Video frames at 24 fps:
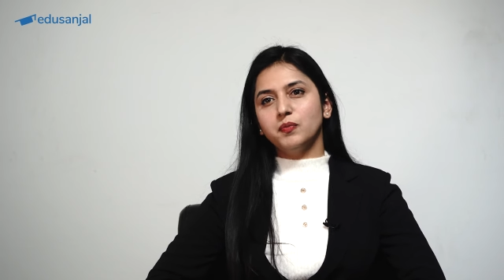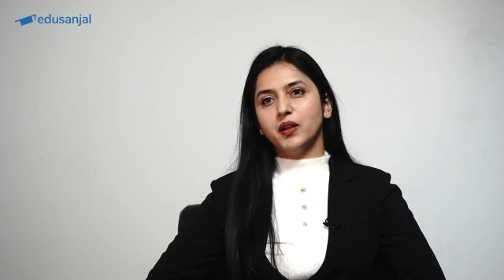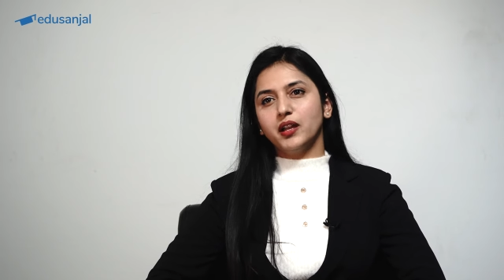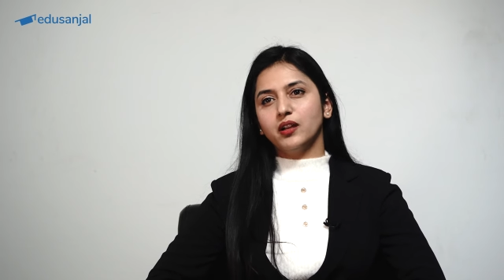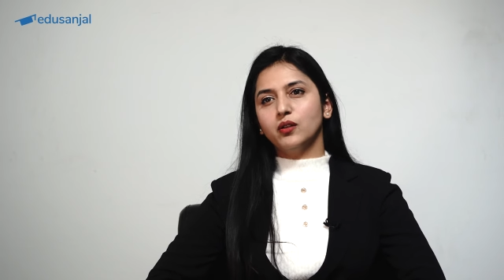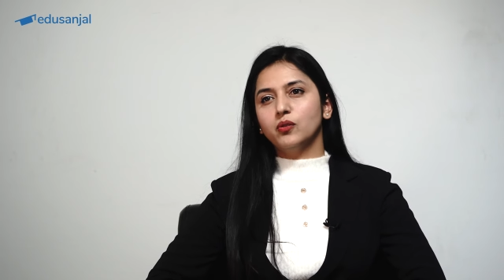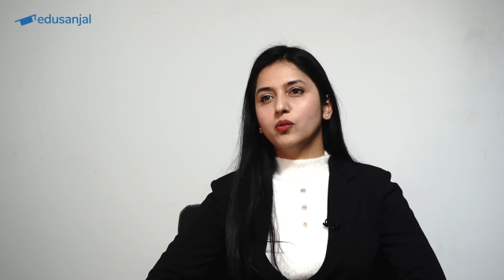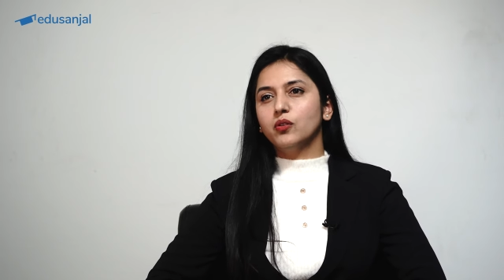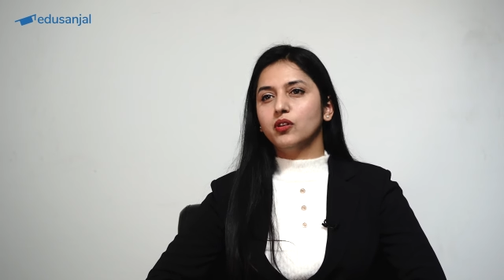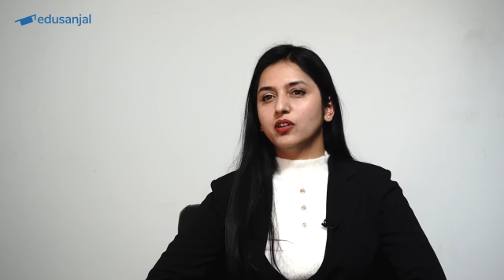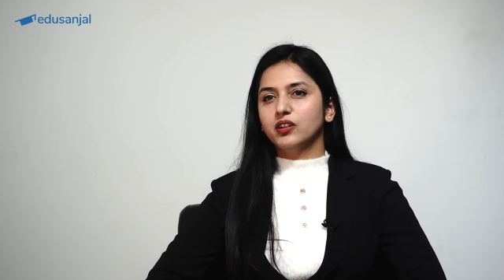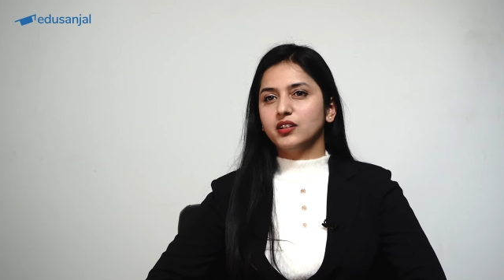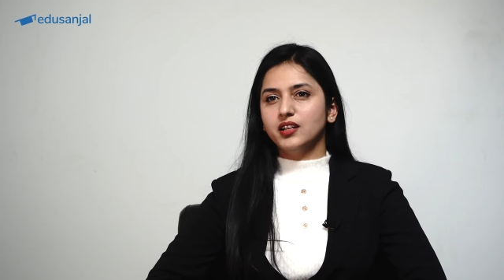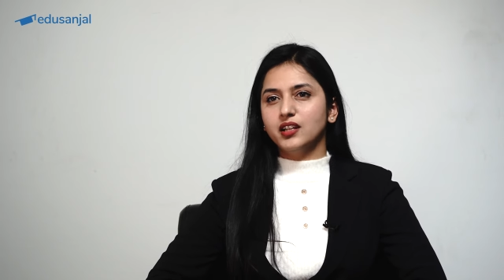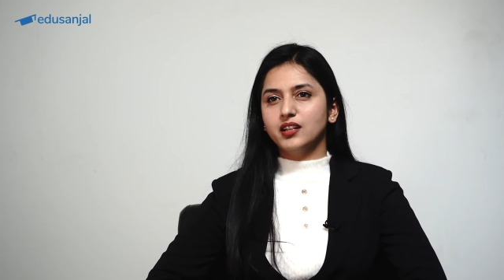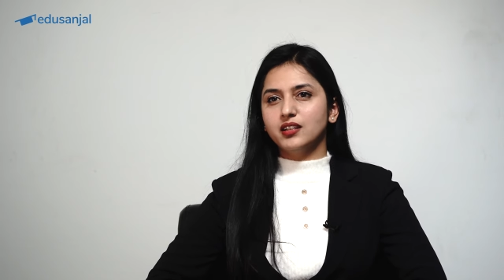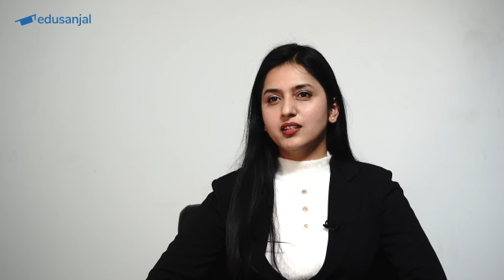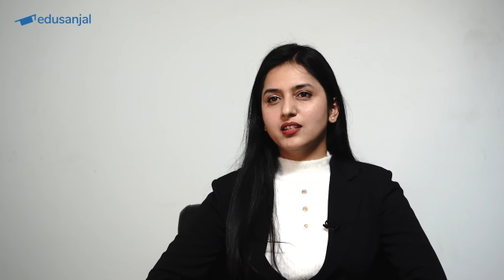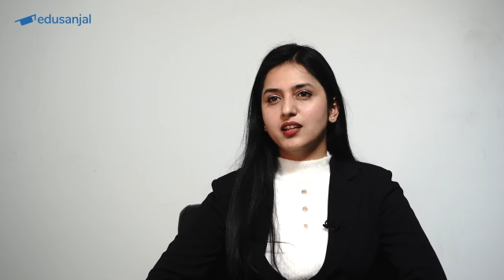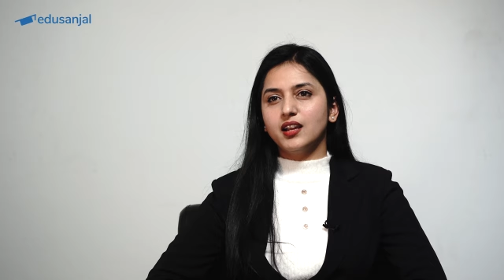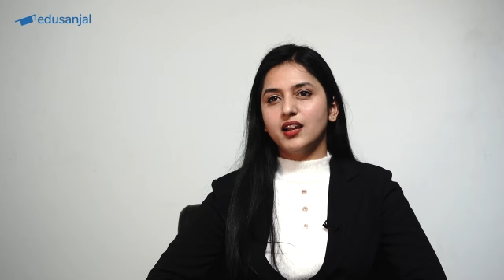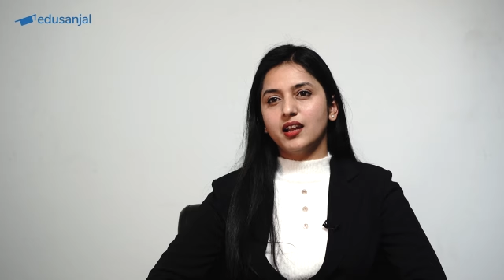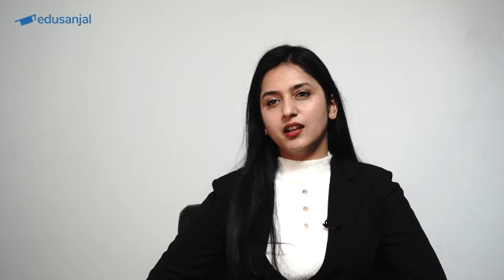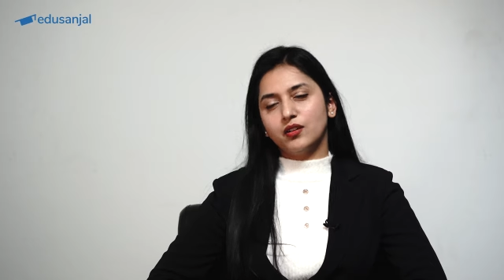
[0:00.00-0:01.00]
my
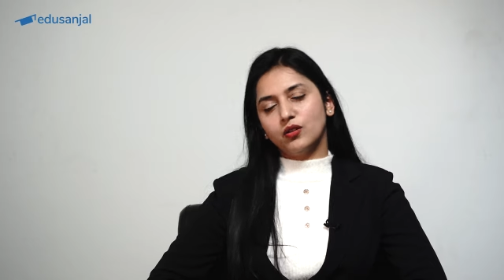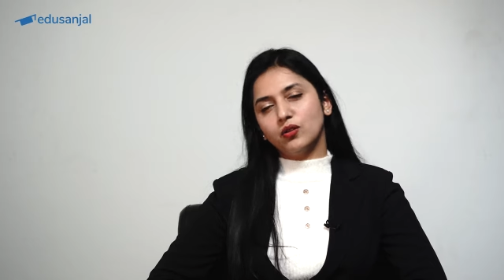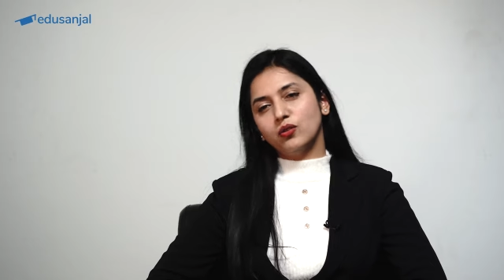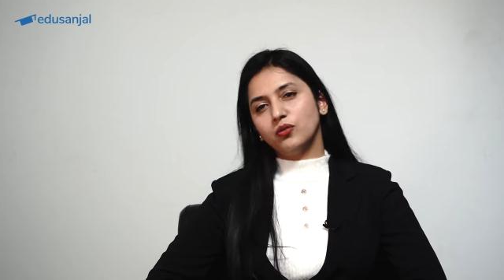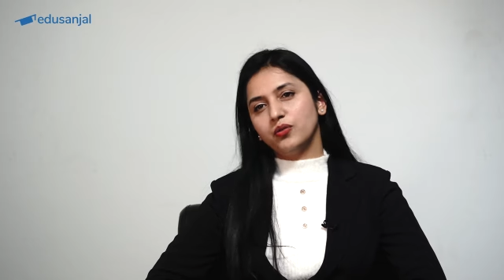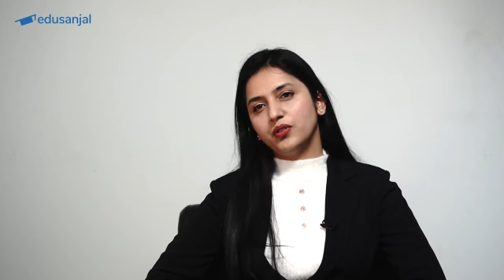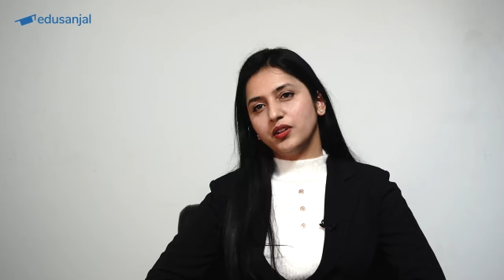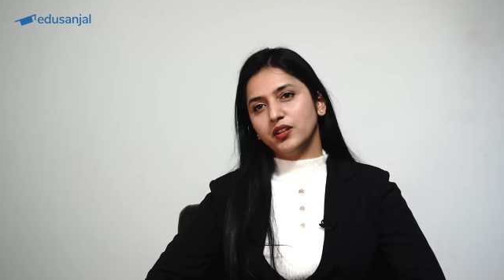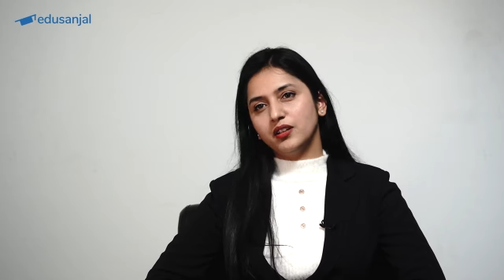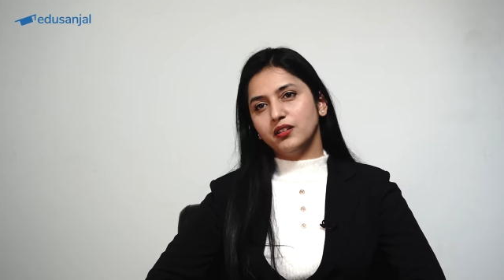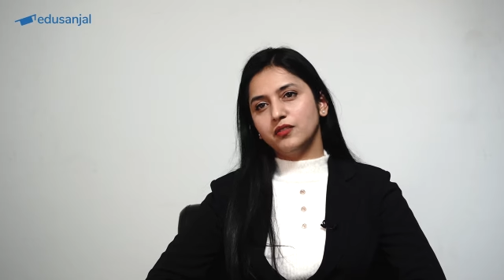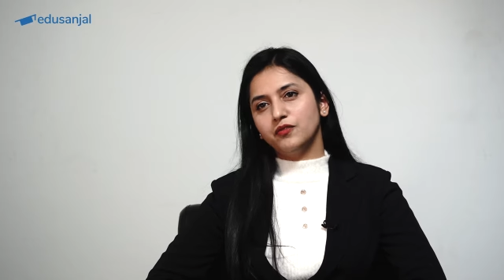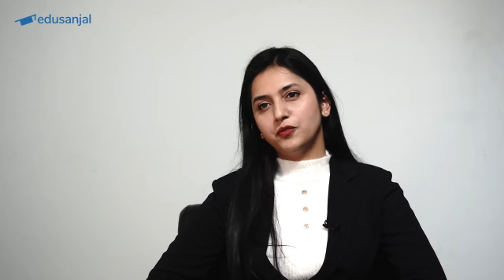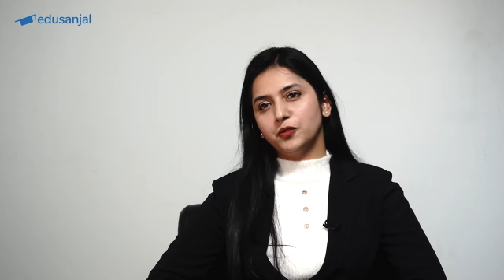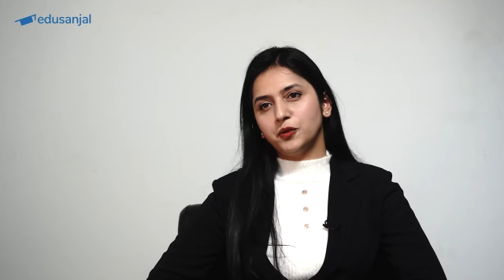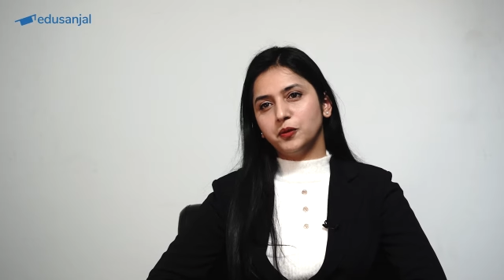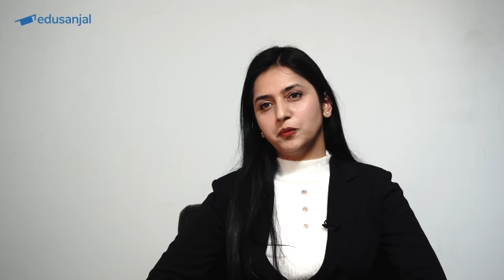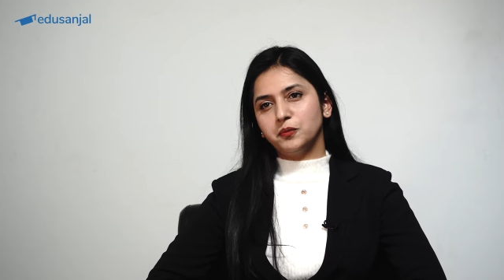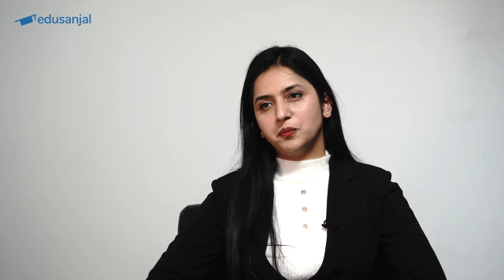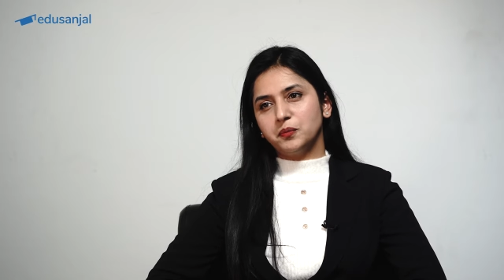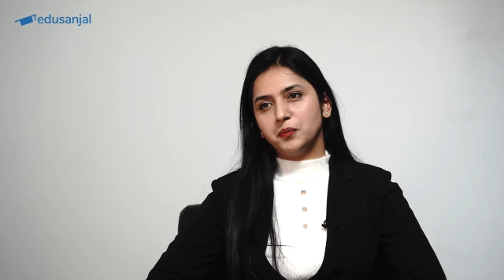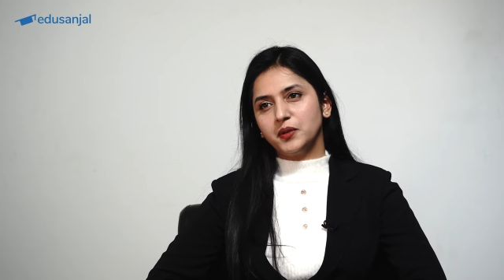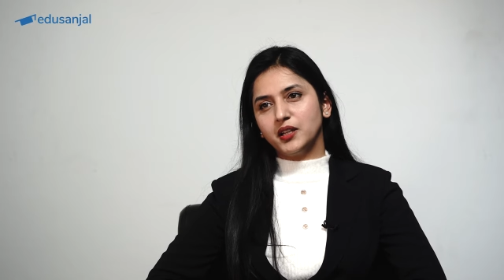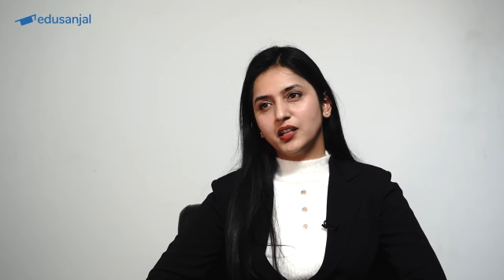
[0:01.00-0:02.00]
coordinator had already
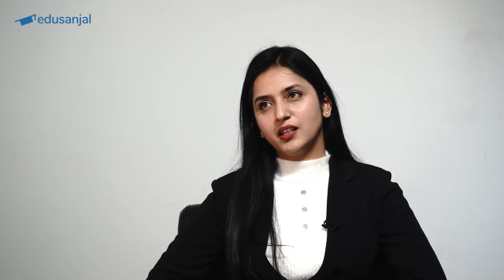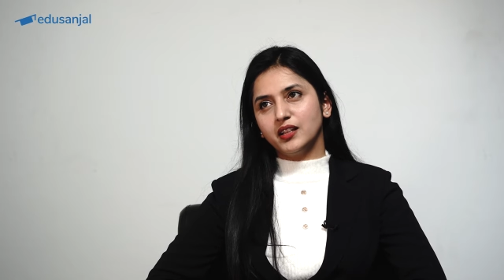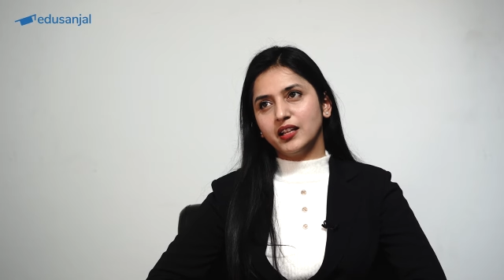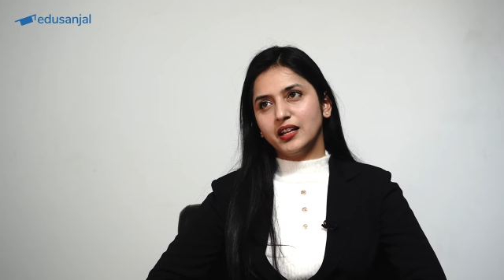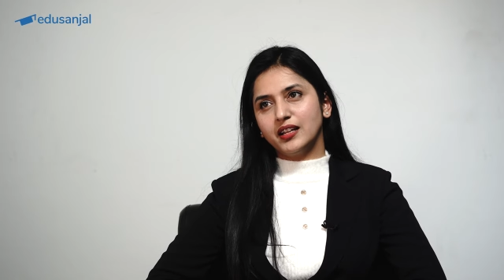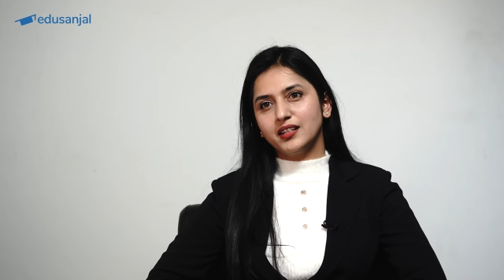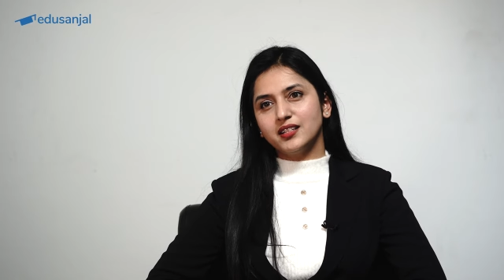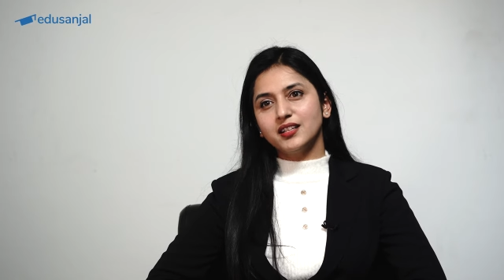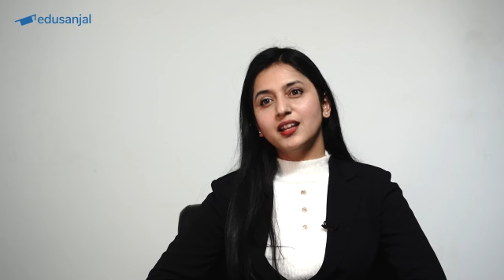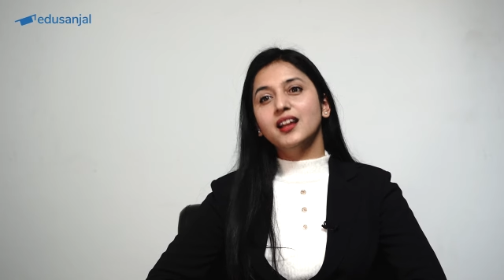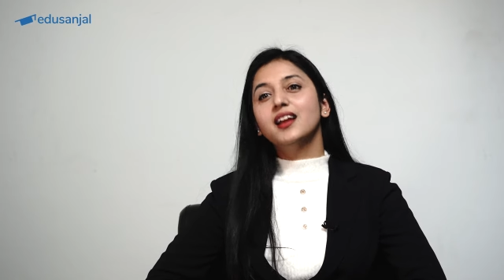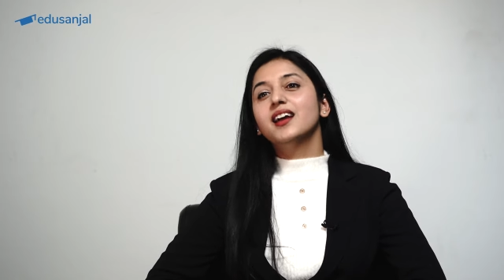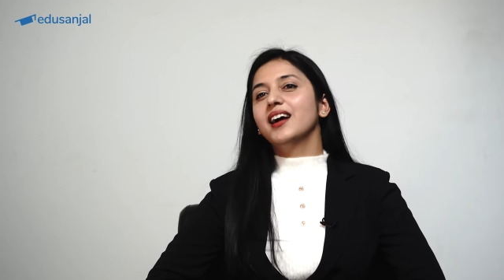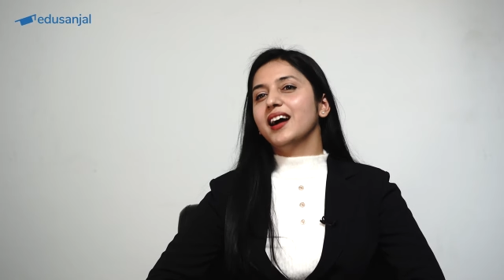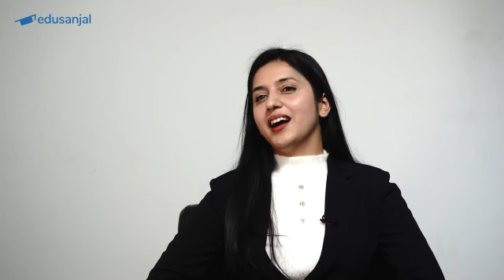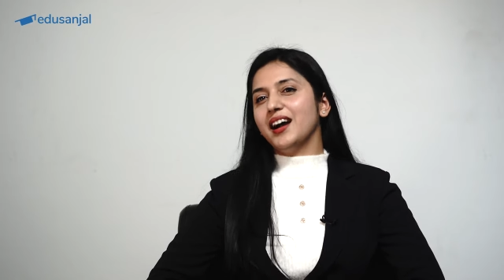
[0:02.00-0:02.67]
informed me that